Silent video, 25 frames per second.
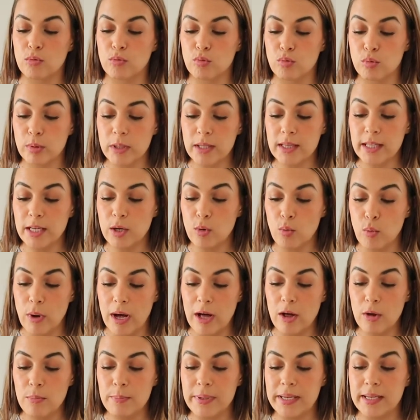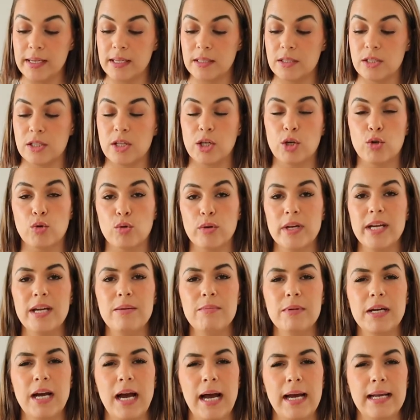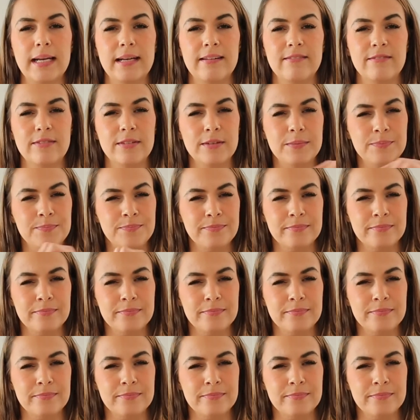really well because the cream kind of